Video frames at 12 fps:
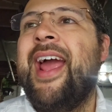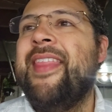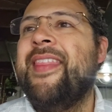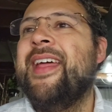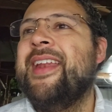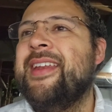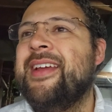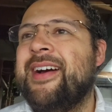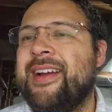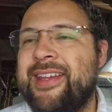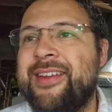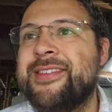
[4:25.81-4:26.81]
and then
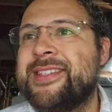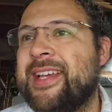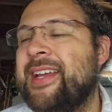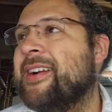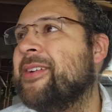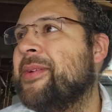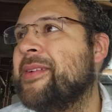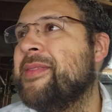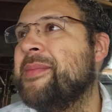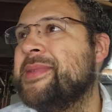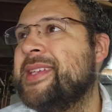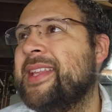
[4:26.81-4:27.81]
years later one
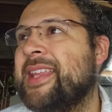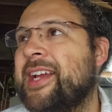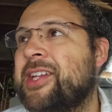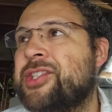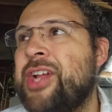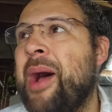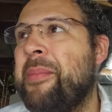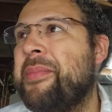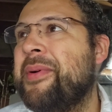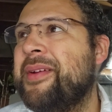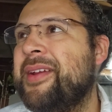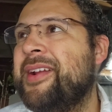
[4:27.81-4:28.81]
of them said, stop,
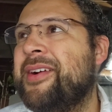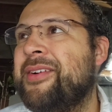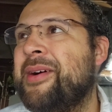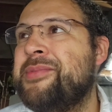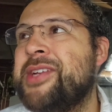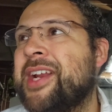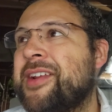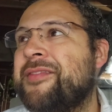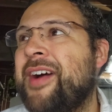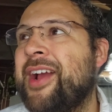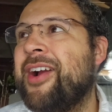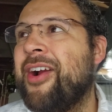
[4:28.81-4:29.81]

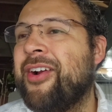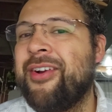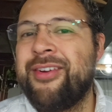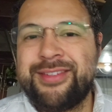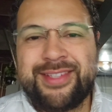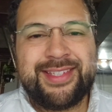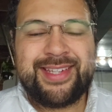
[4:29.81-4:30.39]
objectifying our girls.